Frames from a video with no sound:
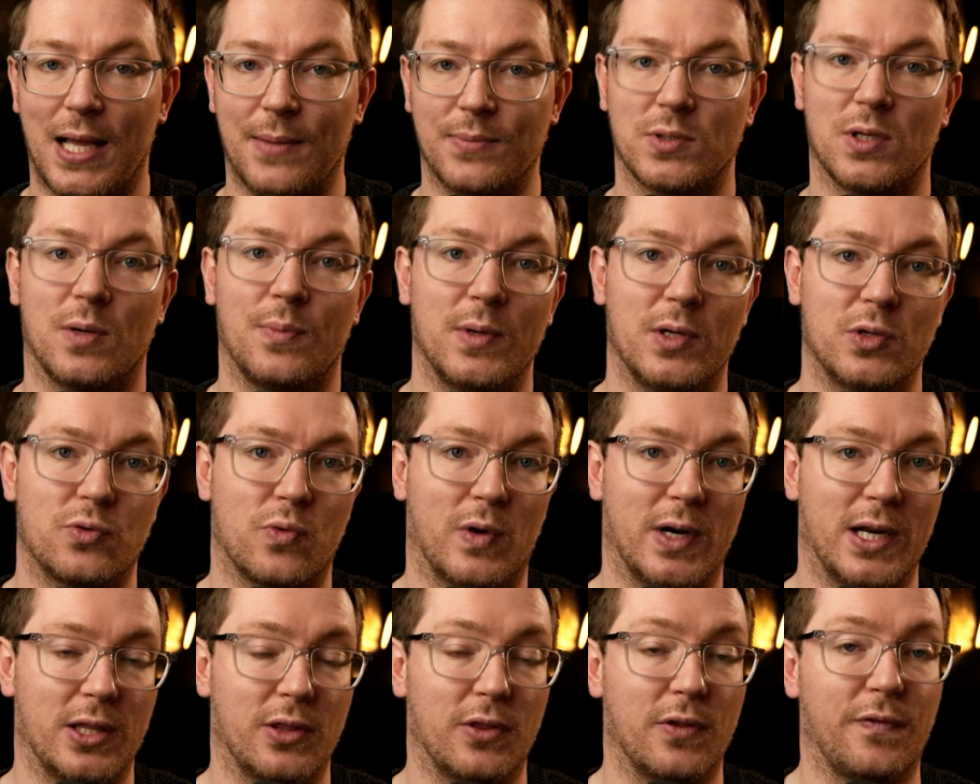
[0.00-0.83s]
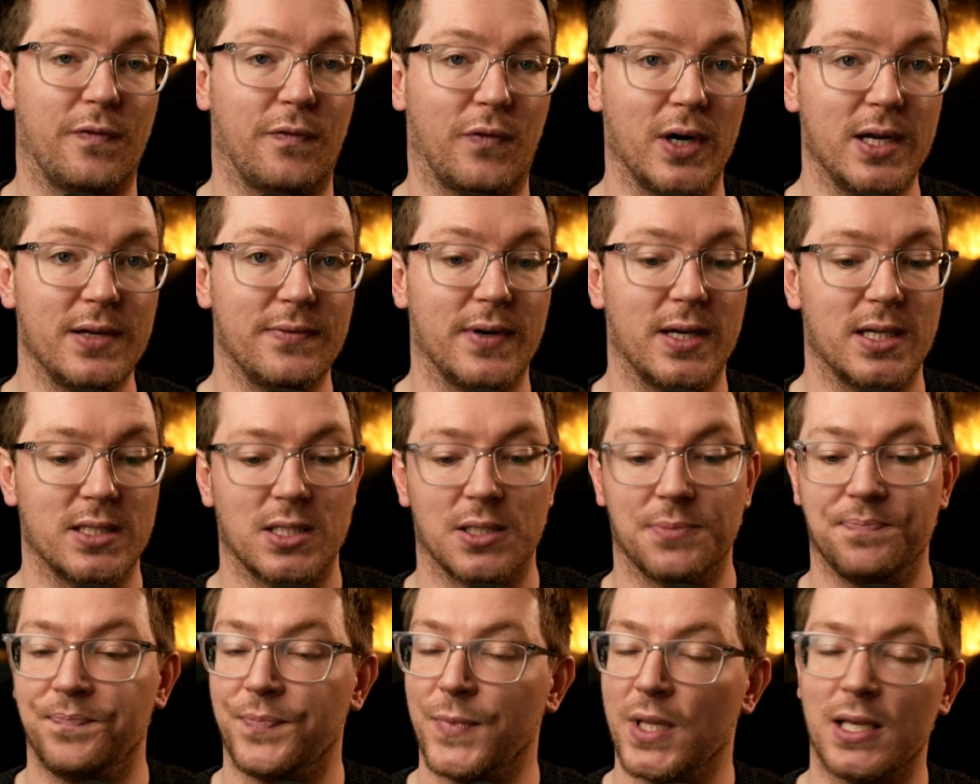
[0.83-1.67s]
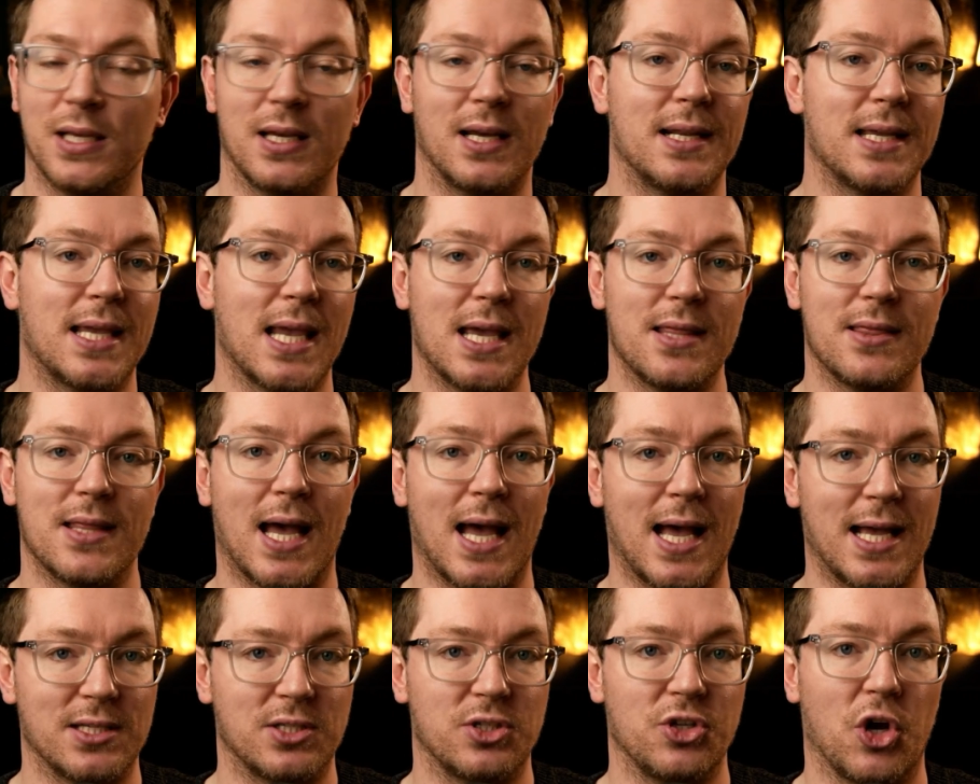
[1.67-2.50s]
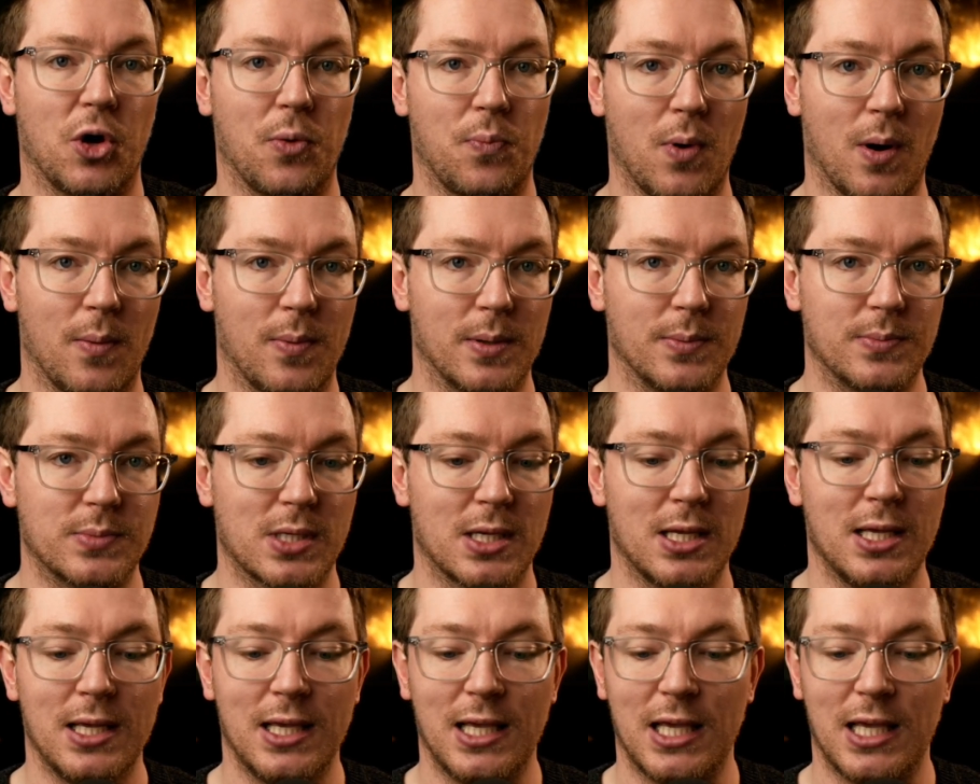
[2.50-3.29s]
laptop is running the free version, and again, that has no problems.